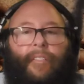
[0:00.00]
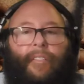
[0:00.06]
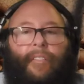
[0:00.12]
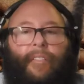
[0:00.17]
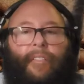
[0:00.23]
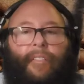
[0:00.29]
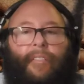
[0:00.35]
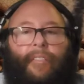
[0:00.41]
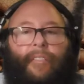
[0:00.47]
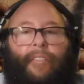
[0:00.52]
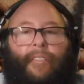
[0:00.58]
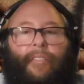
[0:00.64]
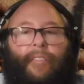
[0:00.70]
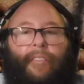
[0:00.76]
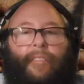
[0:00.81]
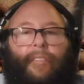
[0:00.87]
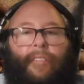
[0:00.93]

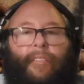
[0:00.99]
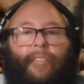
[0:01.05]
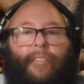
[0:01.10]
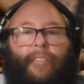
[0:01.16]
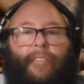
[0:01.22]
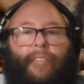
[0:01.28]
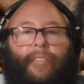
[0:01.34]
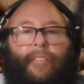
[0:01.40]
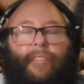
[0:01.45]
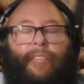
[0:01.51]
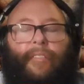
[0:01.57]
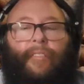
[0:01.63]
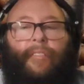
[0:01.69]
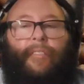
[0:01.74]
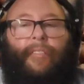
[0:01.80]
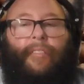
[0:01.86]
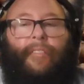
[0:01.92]

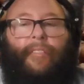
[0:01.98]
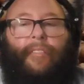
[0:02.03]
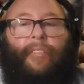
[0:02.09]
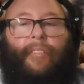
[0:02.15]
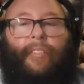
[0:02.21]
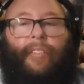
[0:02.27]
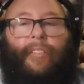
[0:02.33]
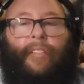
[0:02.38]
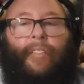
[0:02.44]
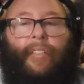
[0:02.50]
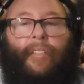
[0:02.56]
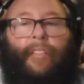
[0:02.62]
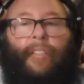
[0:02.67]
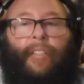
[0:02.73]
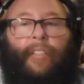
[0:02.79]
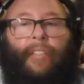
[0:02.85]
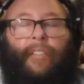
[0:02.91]

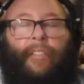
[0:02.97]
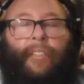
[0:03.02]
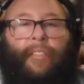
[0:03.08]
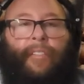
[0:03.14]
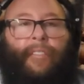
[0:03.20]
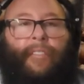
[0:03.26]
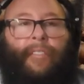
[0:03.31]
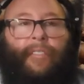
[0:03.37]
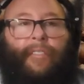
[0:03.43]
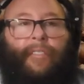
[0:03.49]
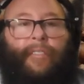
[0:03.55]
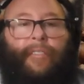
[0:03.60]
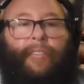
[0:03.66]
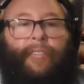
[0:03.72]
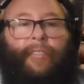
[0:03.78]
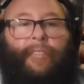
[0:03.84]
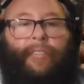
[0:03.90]

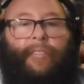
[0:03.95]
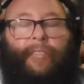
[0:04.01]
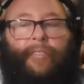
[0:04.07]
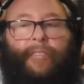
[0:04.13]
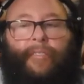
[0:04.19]
No words are spoken by the person on screen.